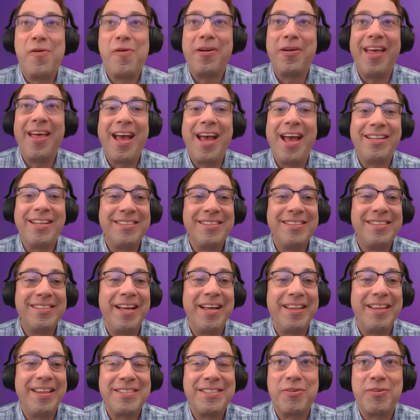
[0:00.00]
that,
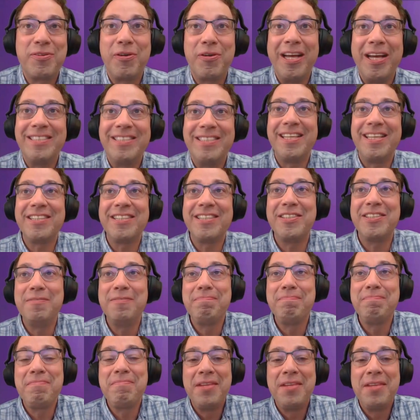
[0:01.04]
this great
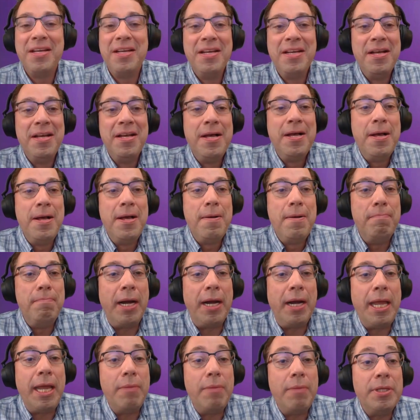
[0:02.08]
session.
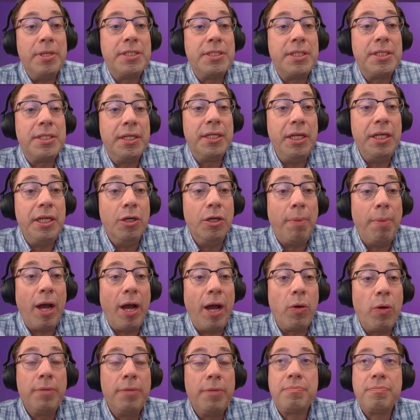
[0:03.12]
My name is Neil
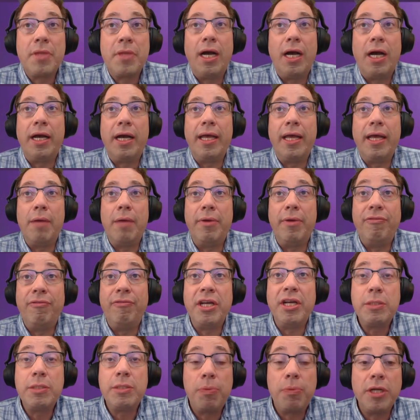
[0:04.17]
Bauer. I am a
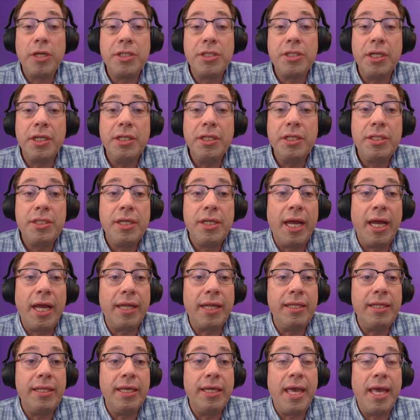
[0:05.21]
Vice President
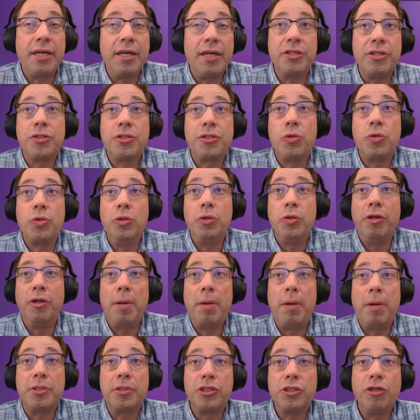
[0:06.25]
at the Canada School of
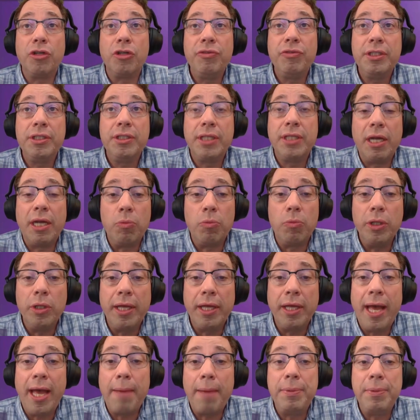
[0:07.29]
Public Service, and I'm
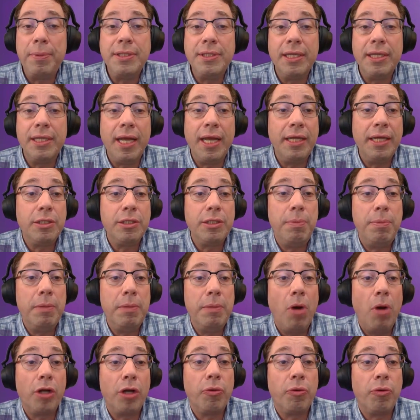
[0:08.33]
really happy today to be
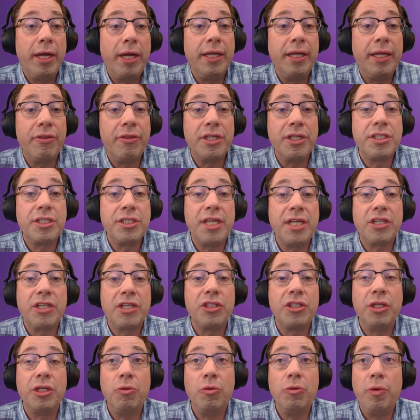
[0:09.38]
moderating this
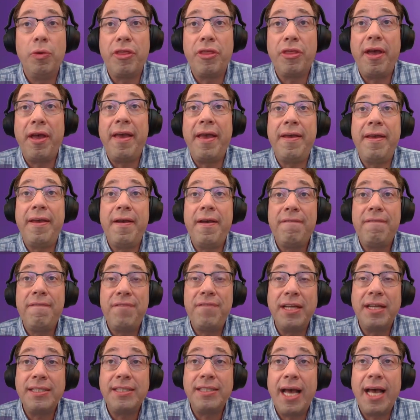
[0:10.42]
session with a
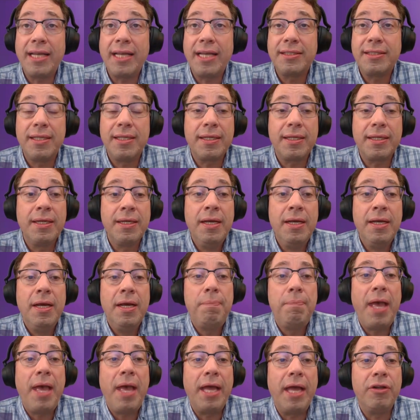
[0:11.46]
fantastic
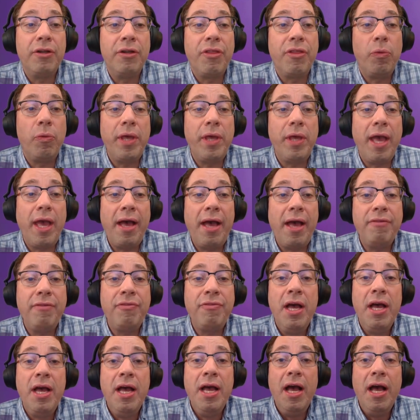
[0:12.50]
panel that we have.